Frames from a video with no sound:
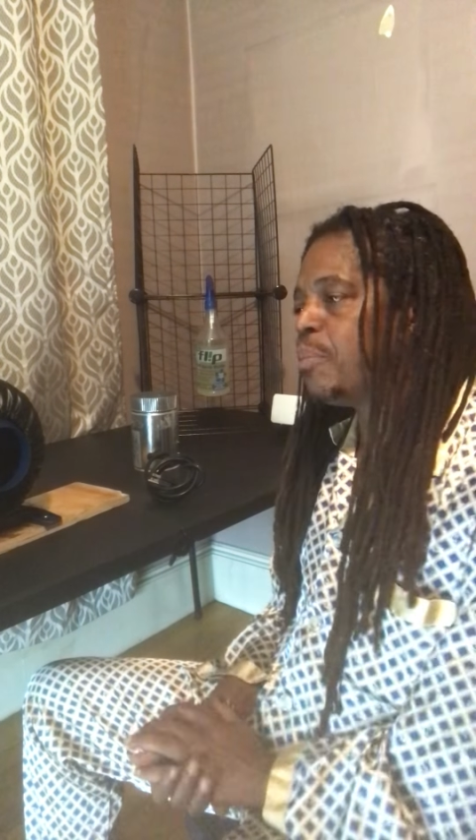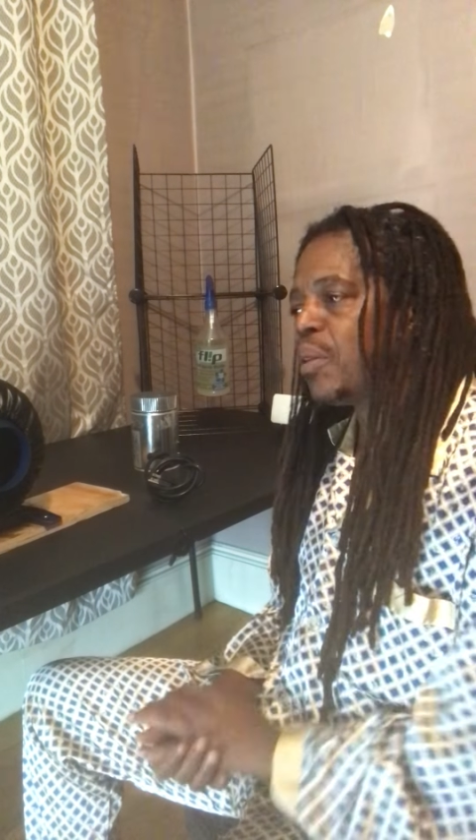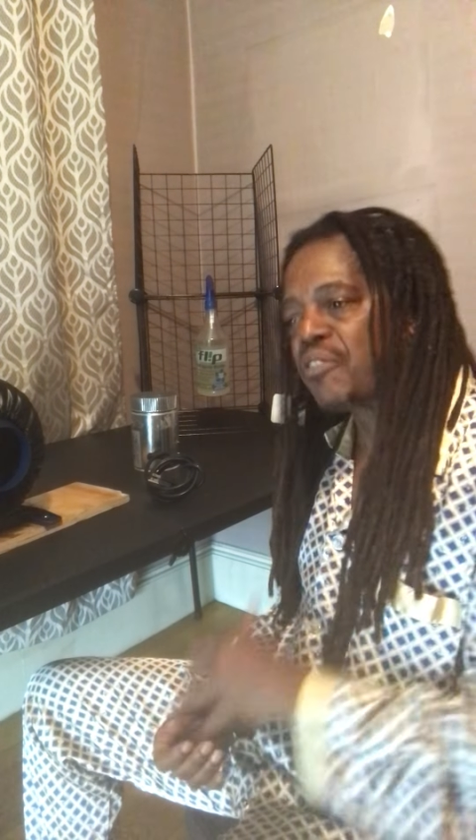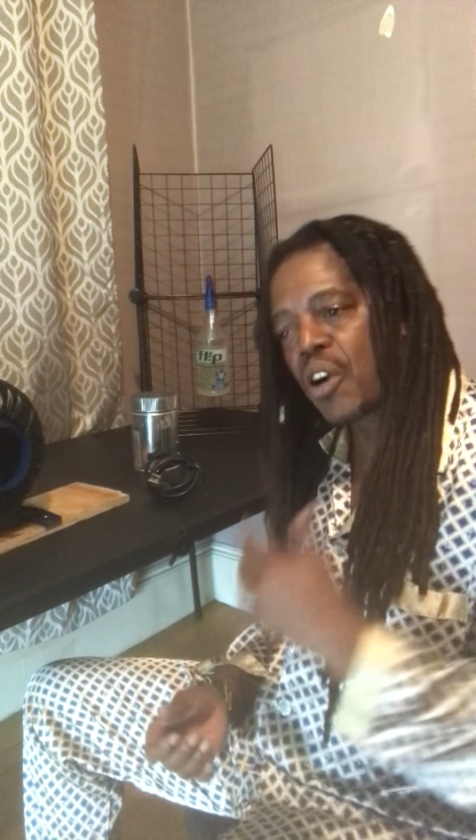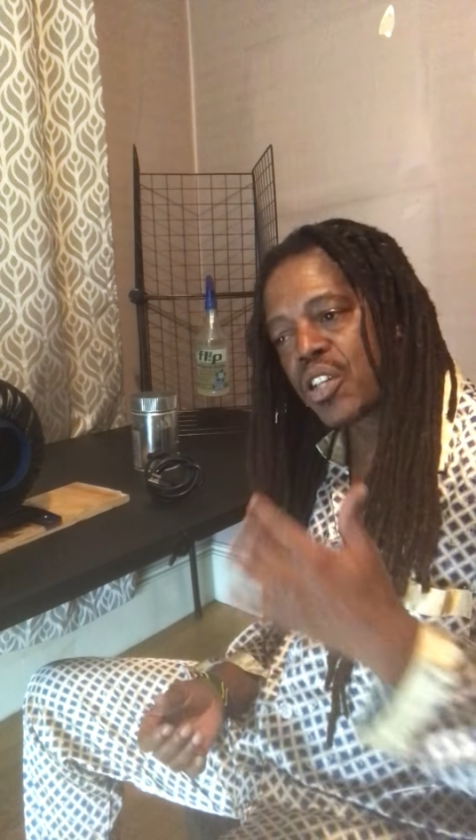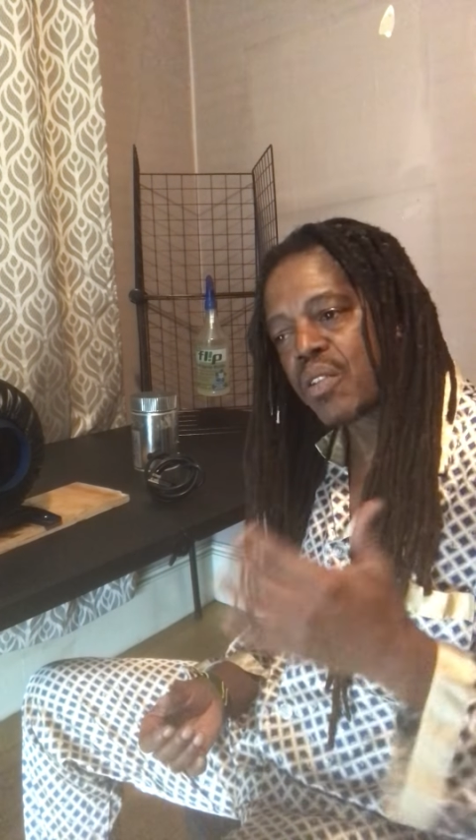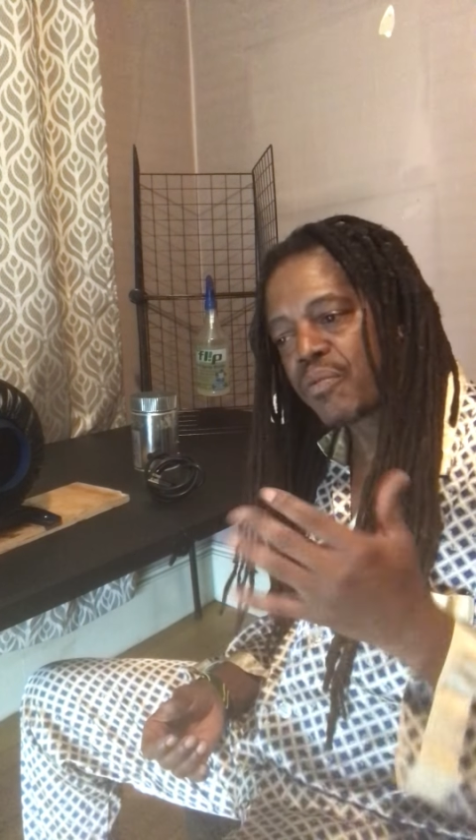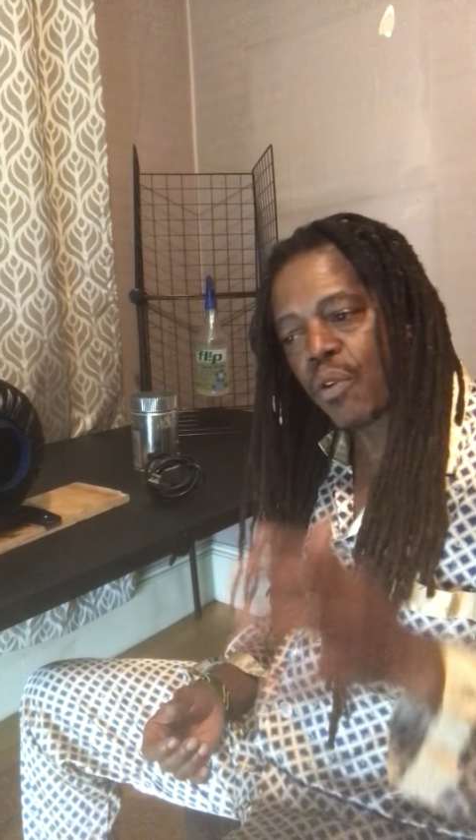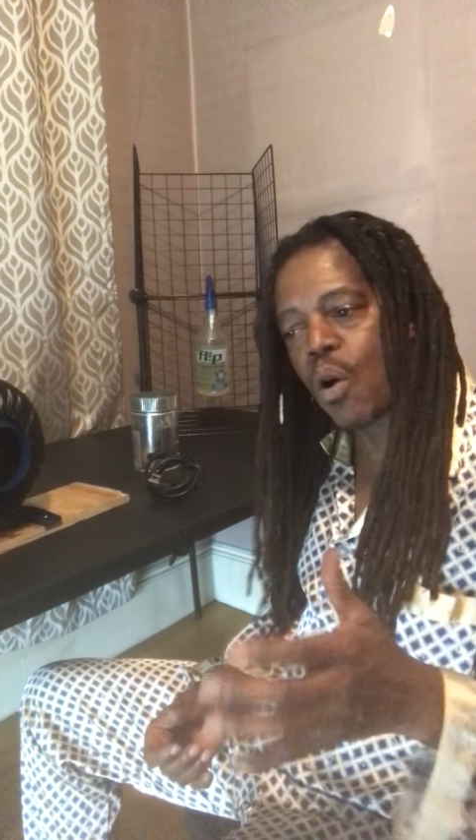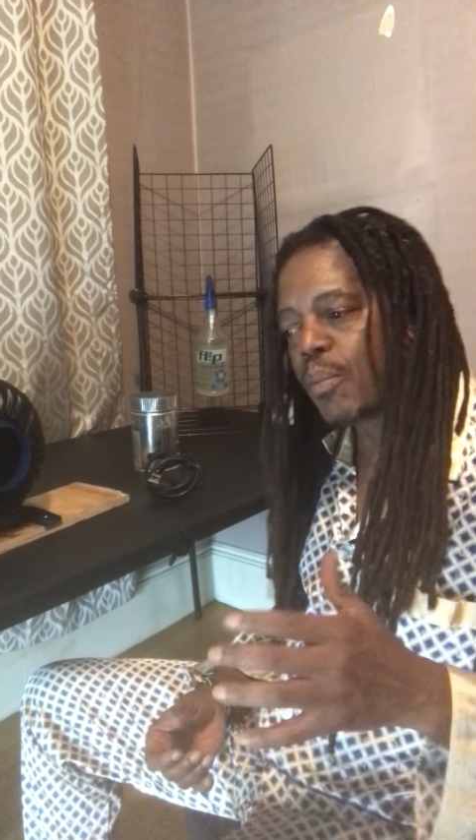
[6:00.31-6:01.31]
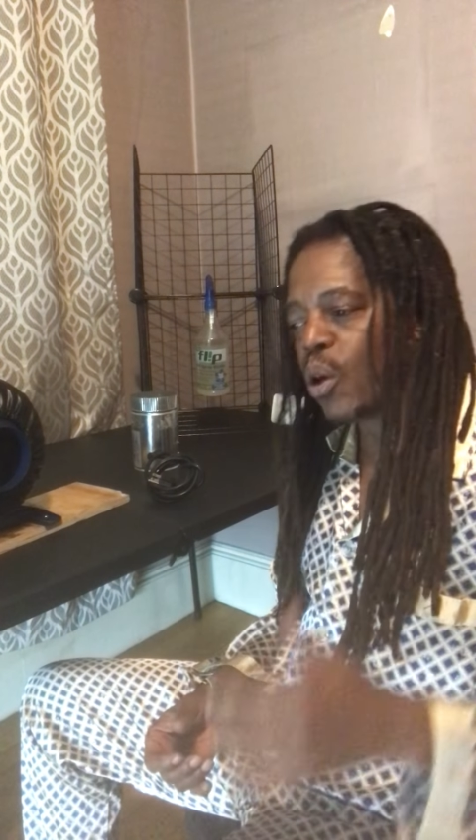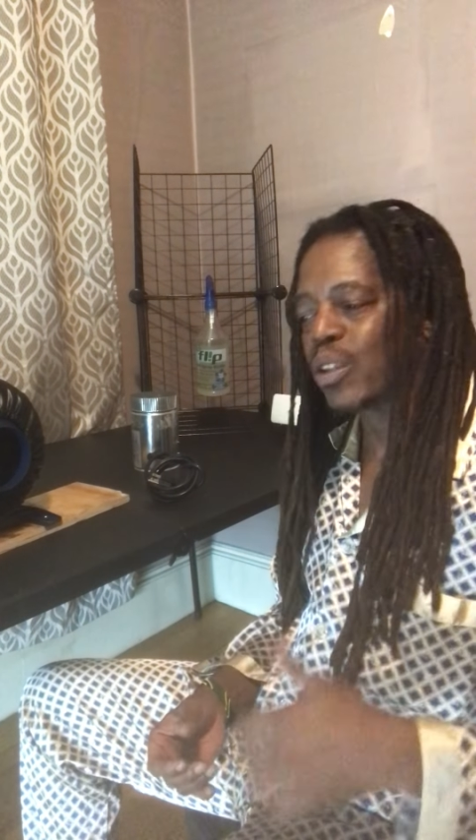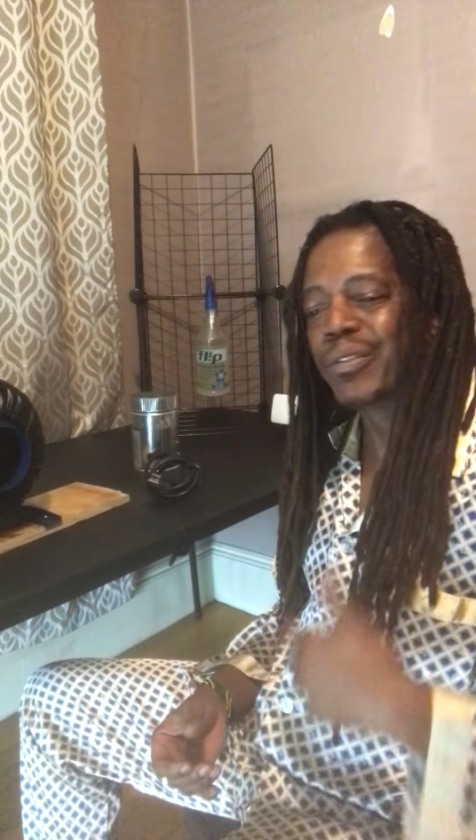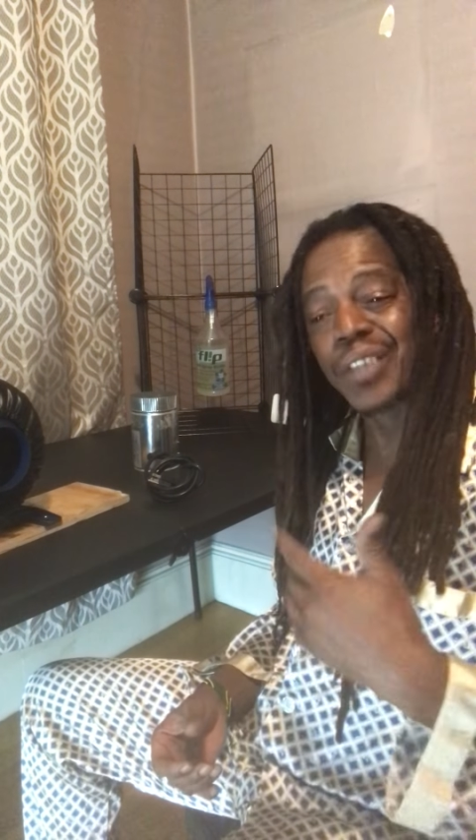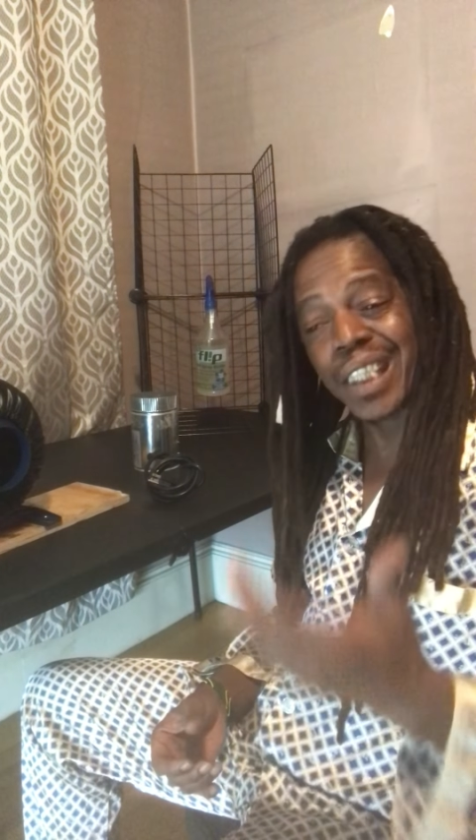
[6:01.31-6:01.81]
But first and
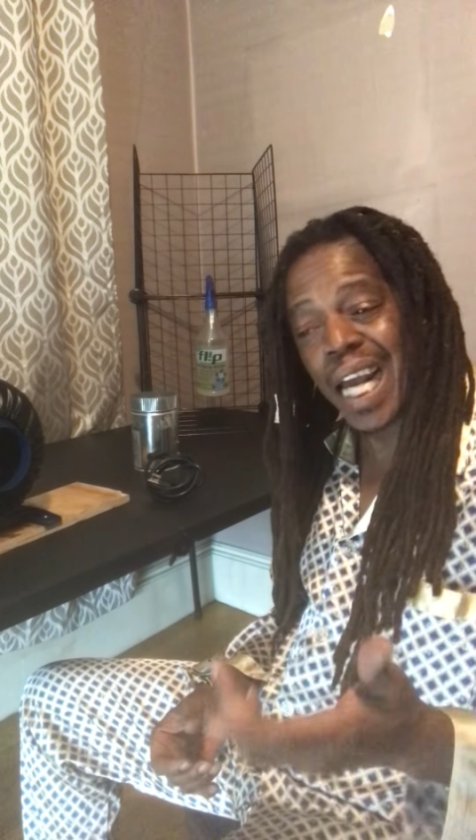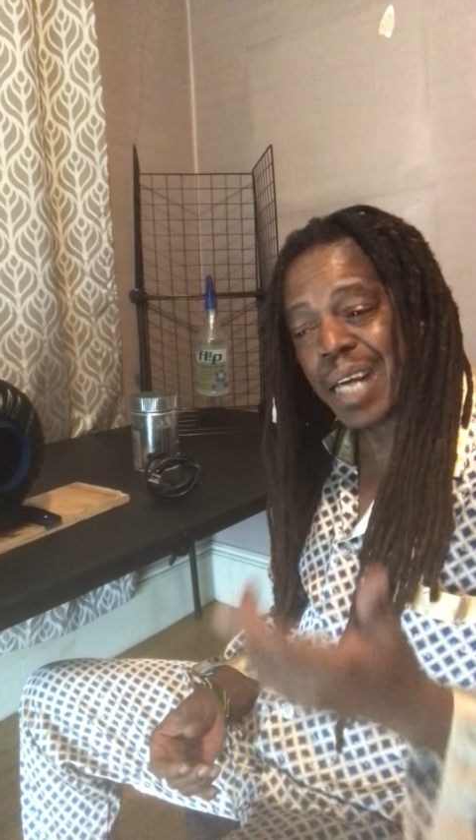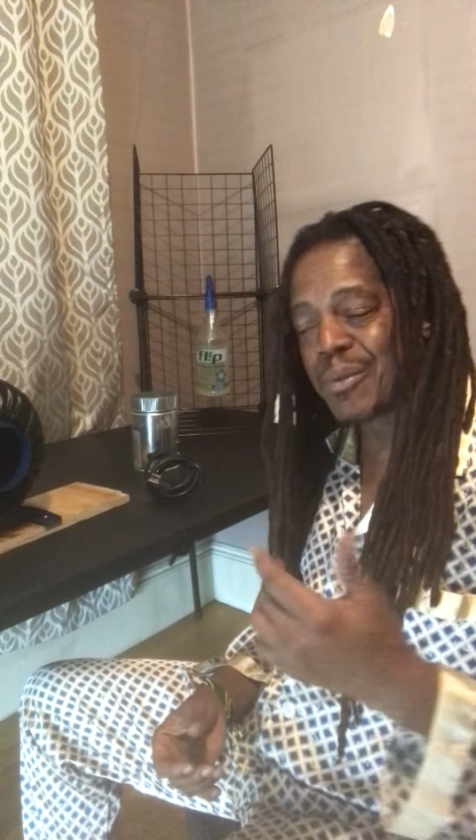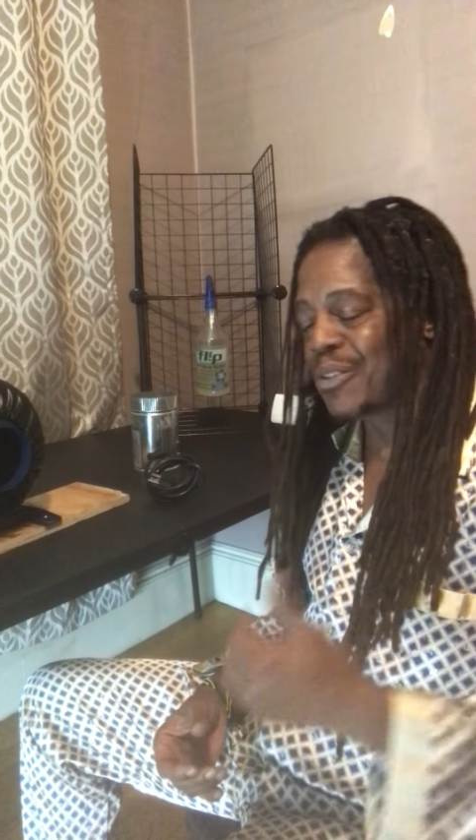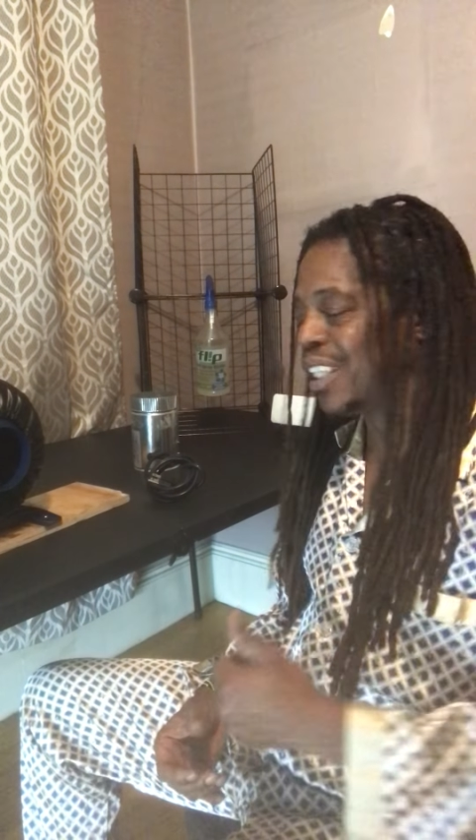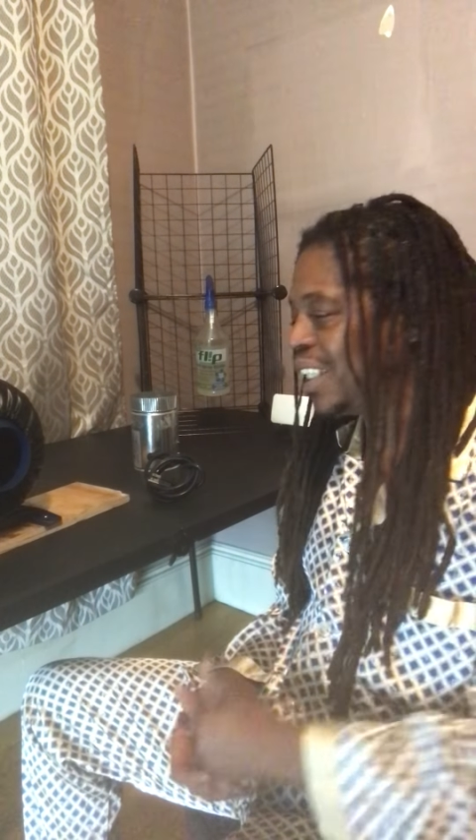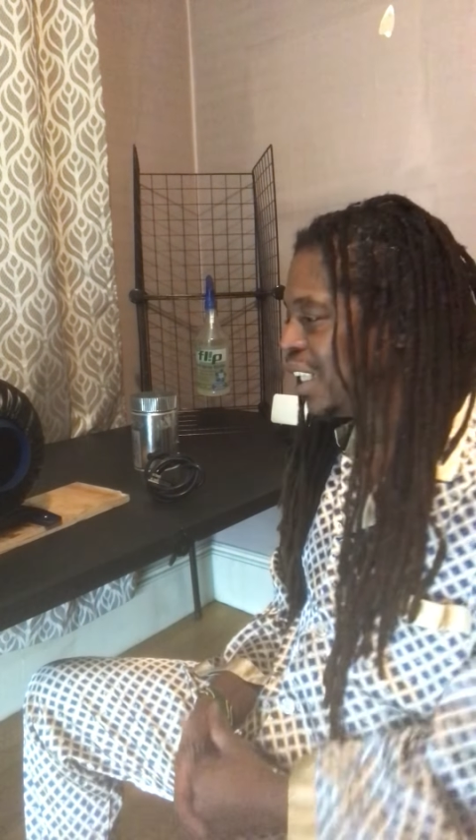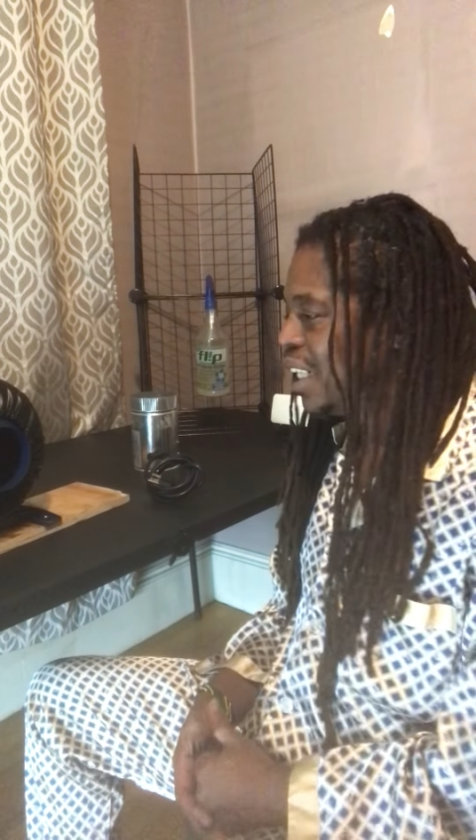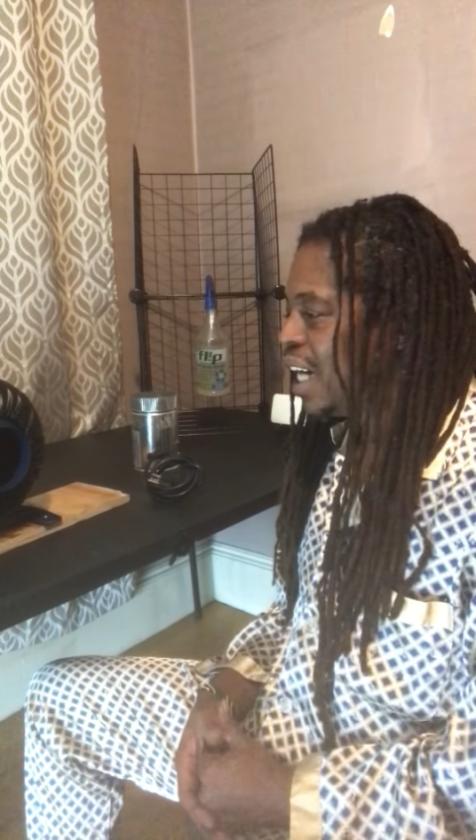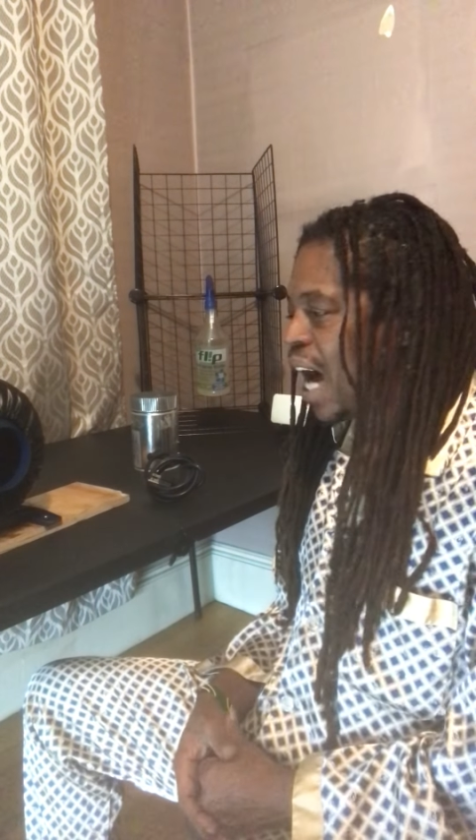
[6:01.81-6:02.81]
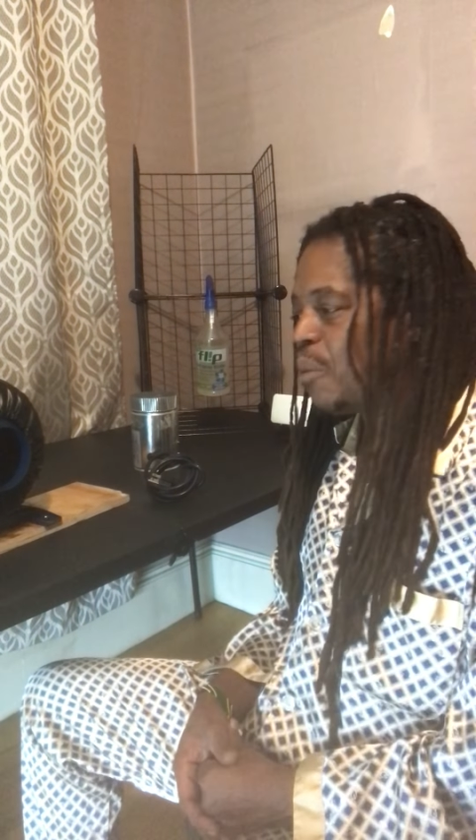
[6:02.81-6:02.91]
foremost, for James, really, I